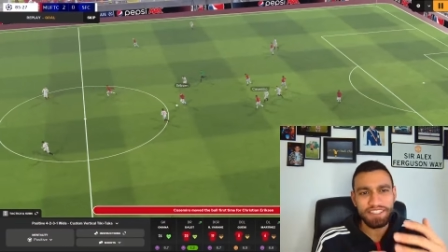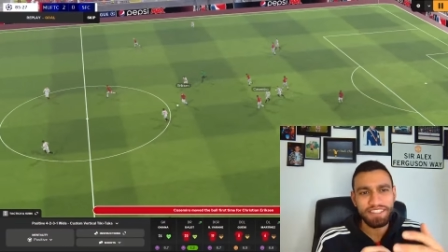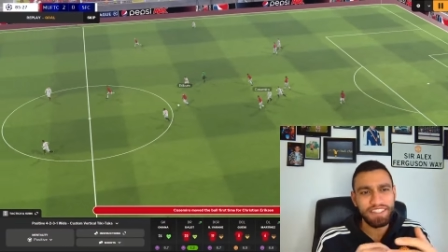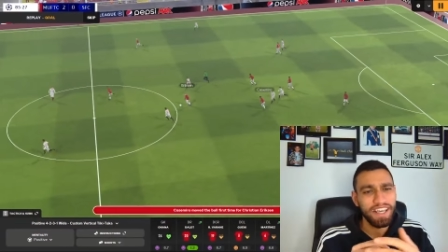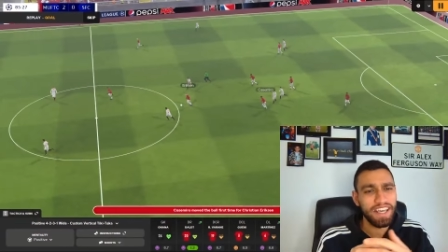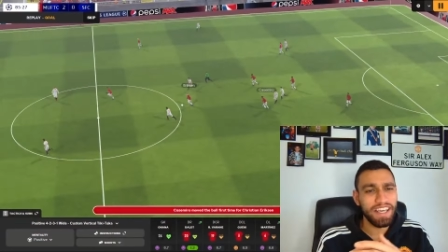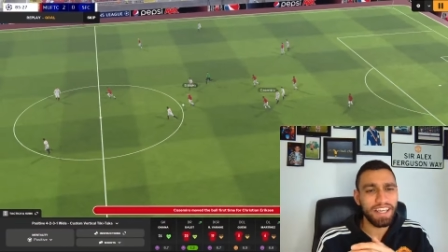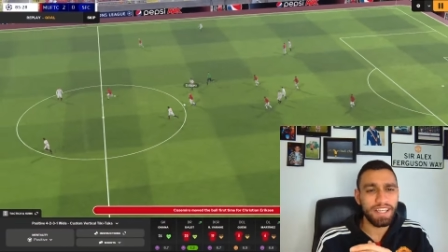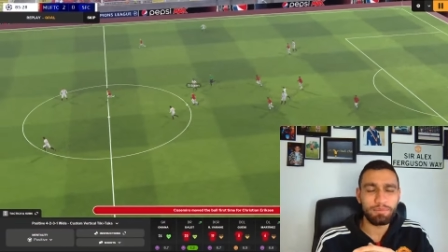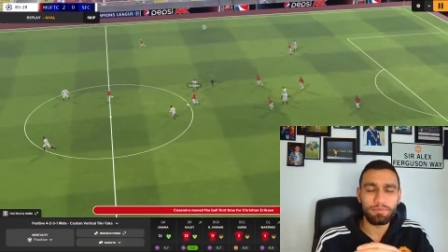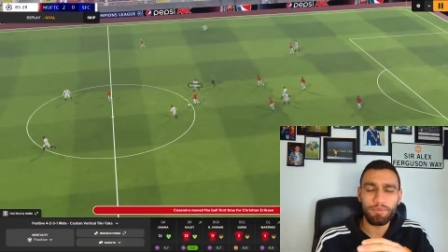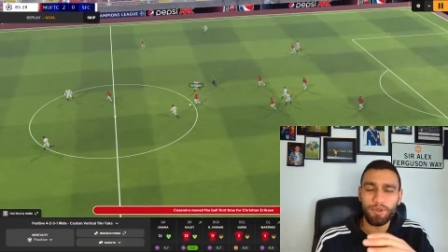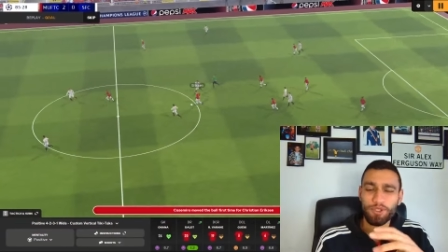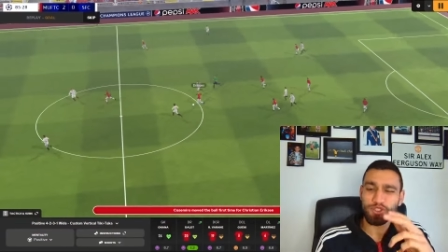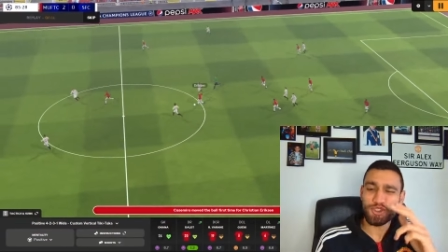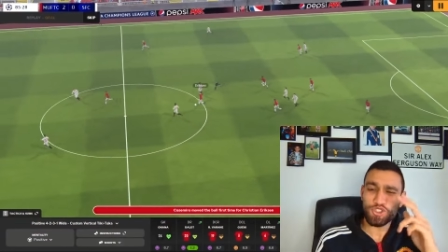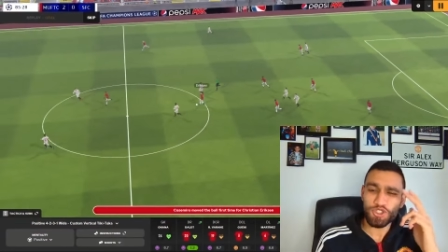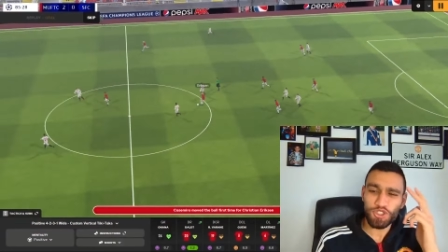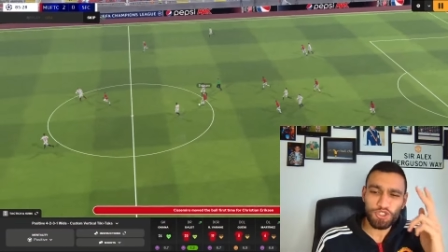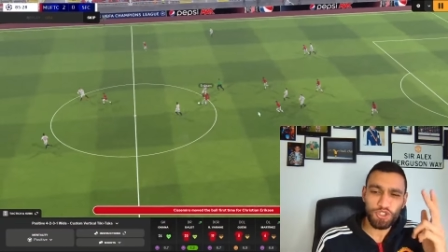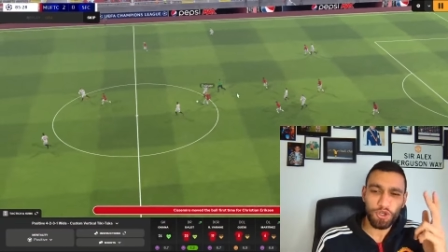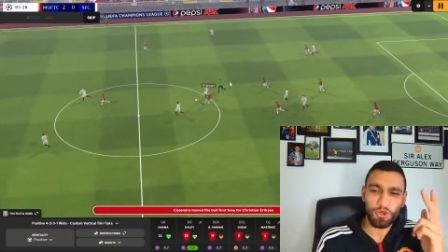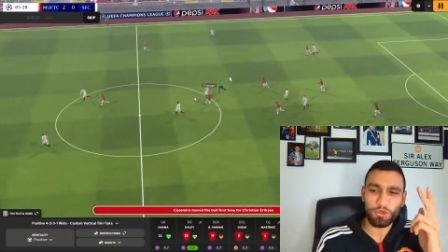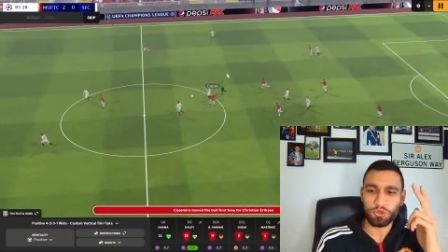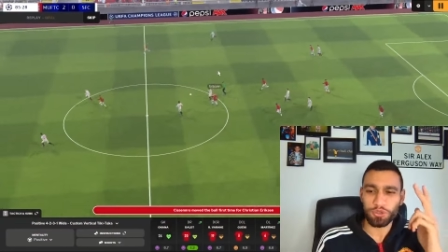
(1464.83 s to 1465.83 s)
game,
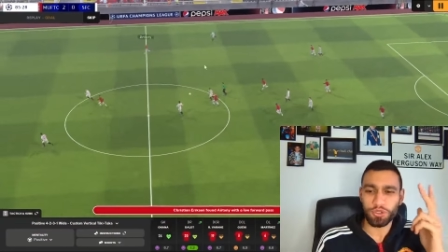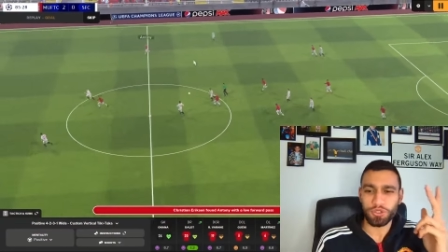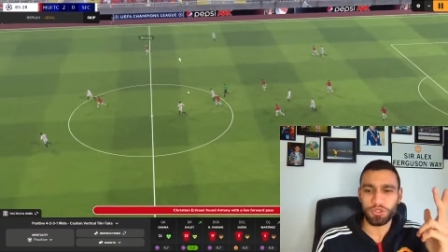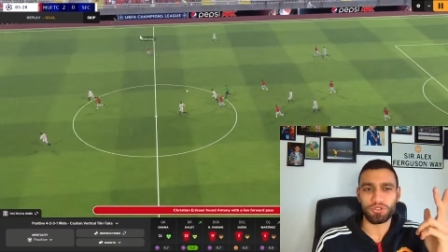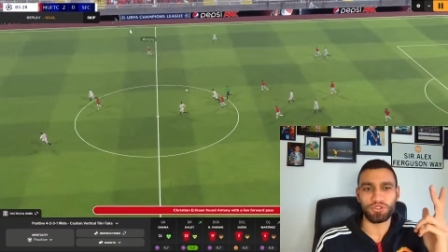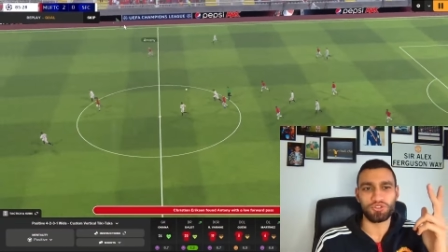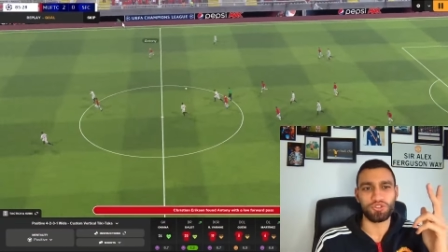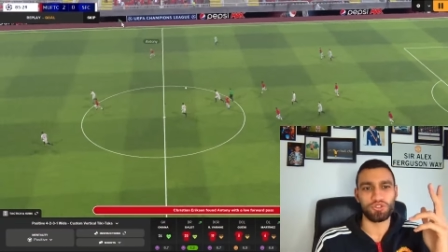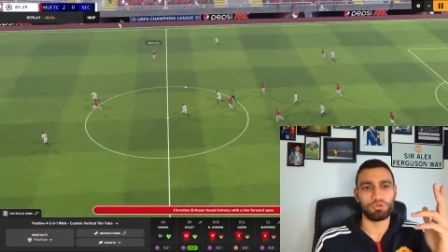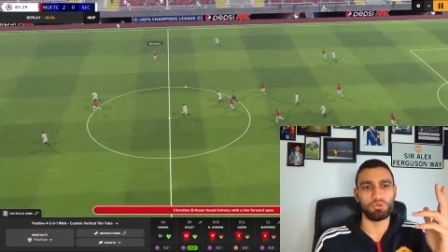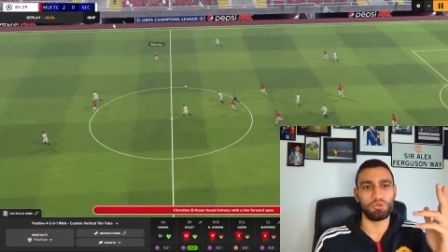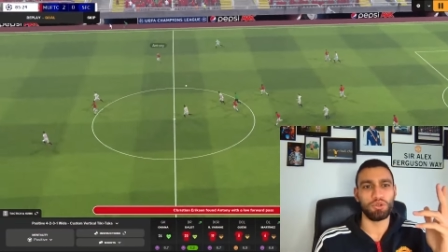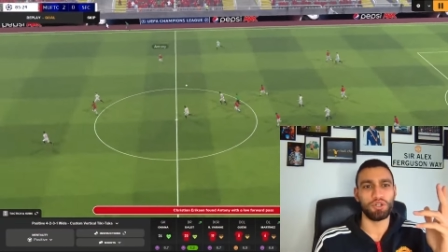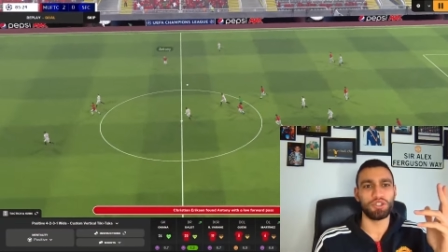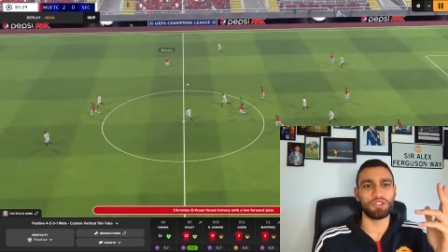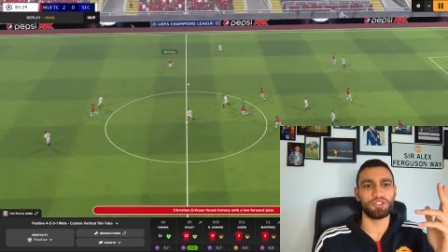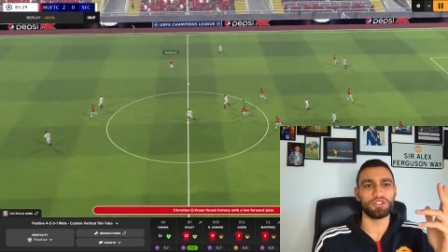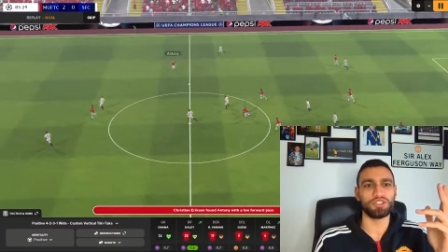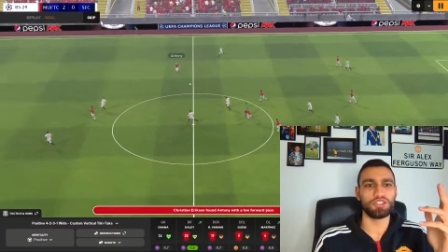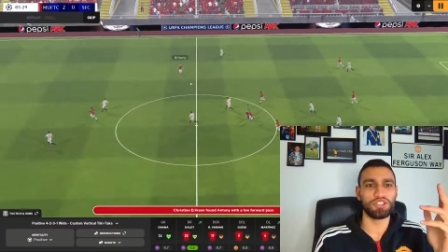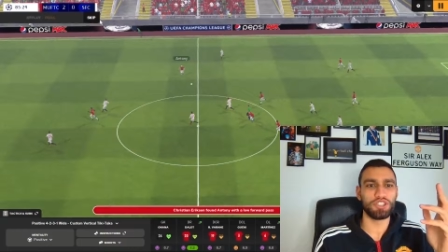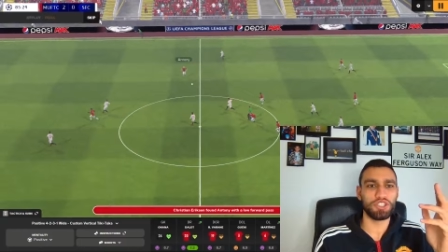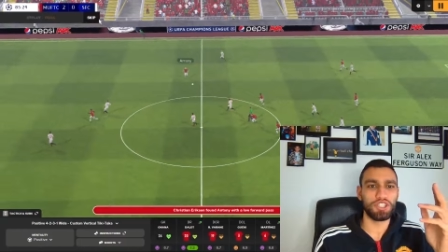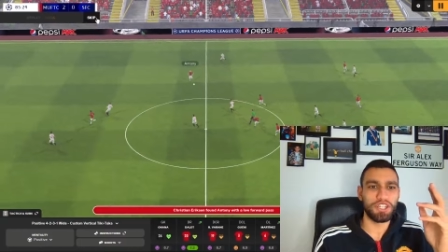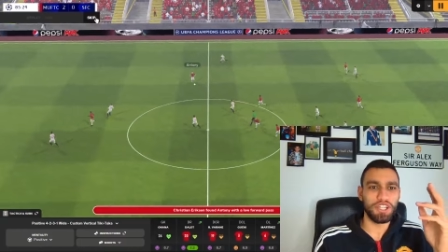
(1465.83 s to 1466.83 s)
so good to
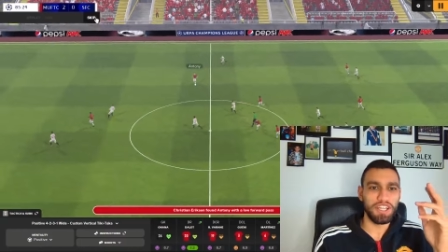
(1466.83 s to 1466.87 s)
watch.